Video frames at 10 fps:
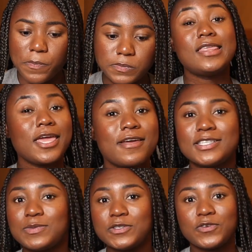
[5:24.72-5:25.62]
Thank you
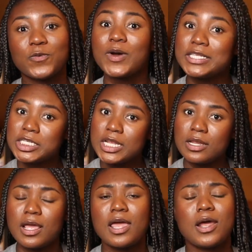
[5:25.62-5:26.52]
guys so much for watching,
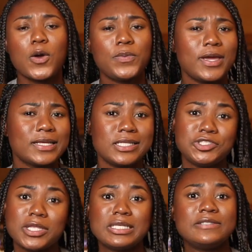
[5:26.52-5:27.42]
and I hope you guys
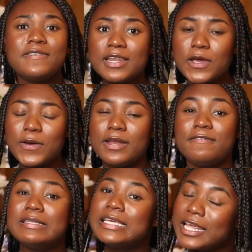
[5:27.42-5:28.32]
enjoyed this video. And
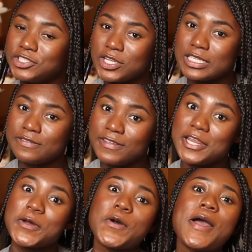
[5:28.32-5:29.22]
if you did enjoy this
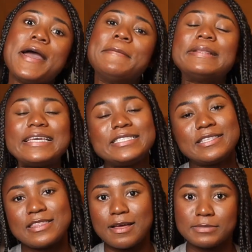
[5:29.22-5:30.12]
video, please
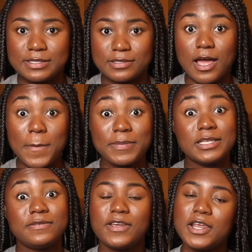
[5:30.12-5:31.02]
thumbs up
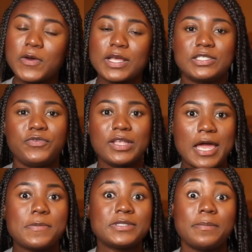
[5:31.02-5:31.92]
this video because it really
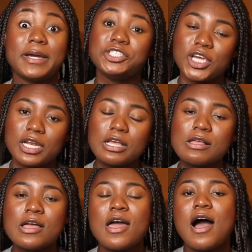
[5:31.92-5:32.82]
helps out my
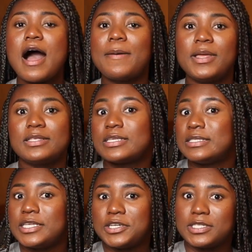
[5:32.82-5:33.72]
channel. And
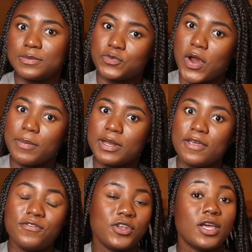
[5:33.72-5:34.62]
consider subscribing
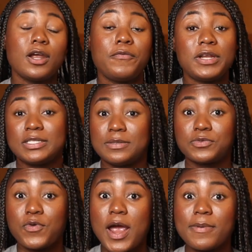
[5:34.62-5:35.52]
if you're not already
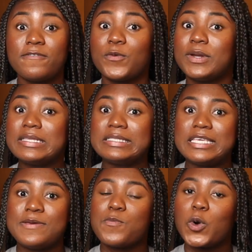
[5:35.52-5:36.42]
subscribed, if you want to
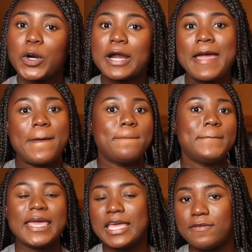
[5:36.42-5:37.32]
see more
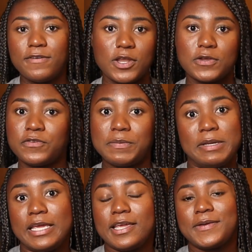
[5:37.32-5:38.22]
baking videos from
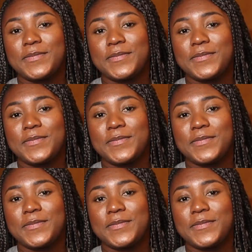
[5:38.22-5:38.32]
me.